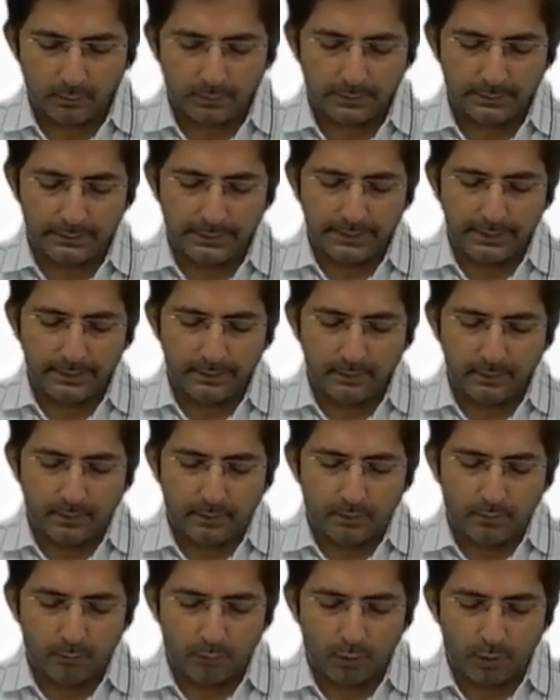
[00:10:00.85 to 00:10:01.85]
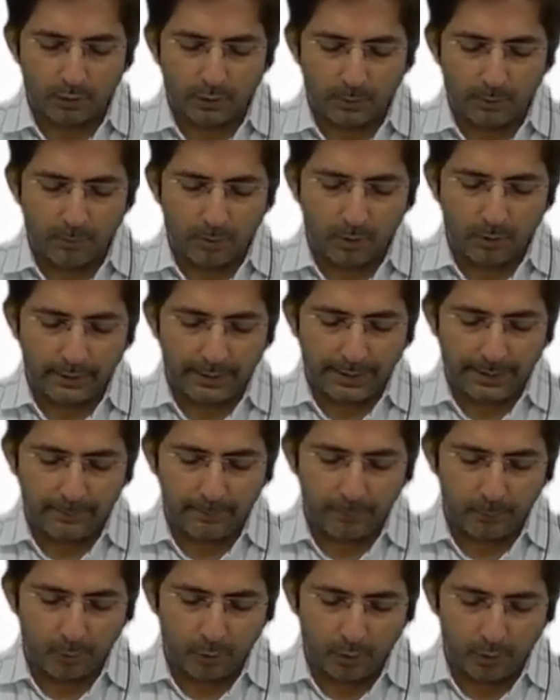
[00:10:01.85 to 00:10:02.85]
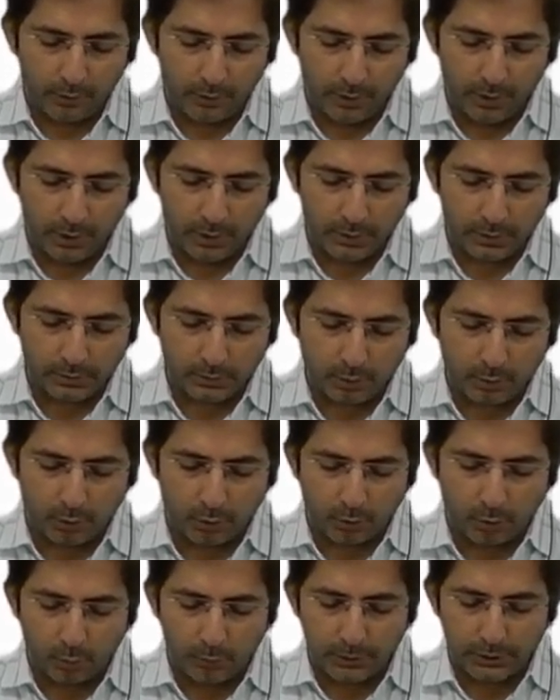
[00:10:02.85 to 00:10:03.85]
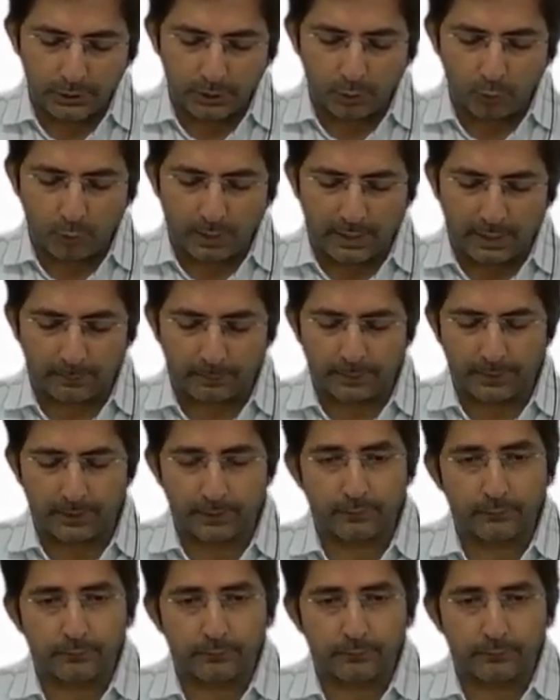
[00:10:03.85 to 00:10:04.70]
Okay, then what about employer's contribution to RPF?